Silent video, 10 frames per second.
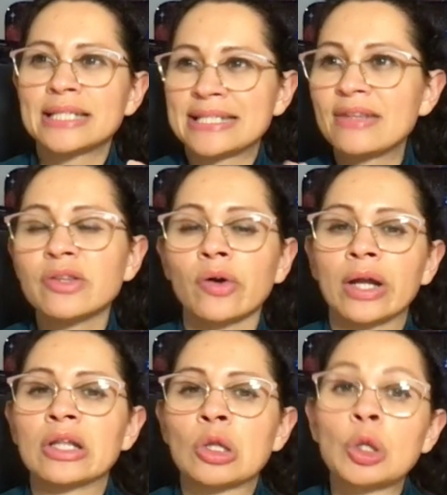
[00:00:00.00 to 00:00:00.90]
sit there
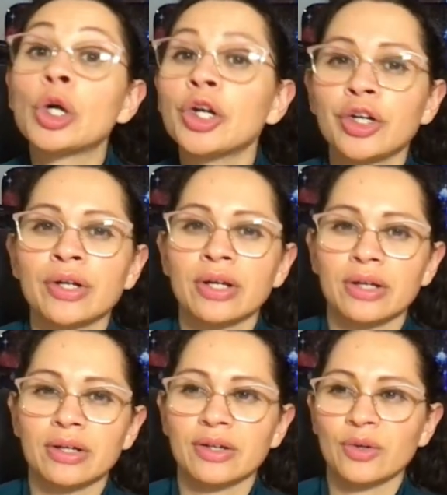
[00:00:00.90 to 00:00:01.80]
and learn,
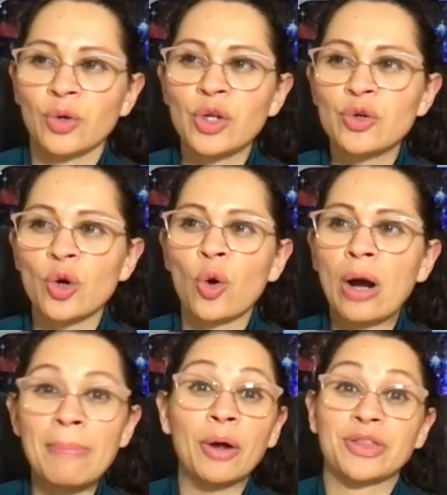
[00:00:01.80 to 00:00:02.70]

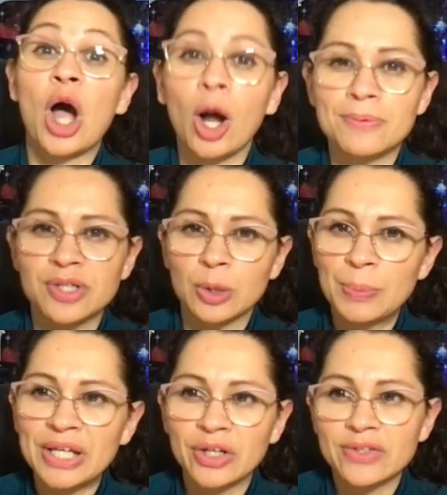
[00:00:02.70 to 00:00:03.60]
about the
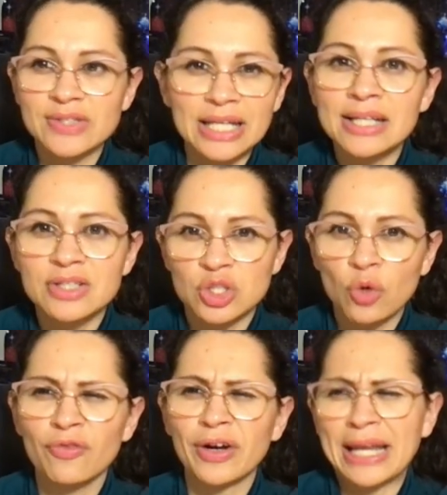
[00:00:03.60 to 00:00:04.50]
object, because it's
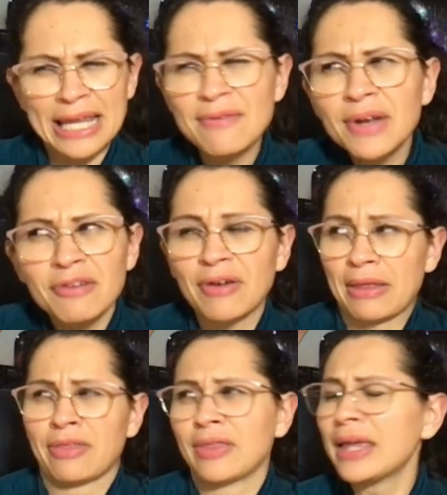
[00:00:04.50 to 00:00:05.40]
so fun. Even if
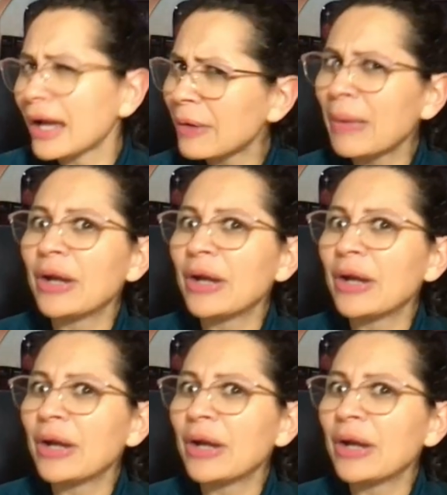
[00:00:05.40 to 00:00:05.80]
I think I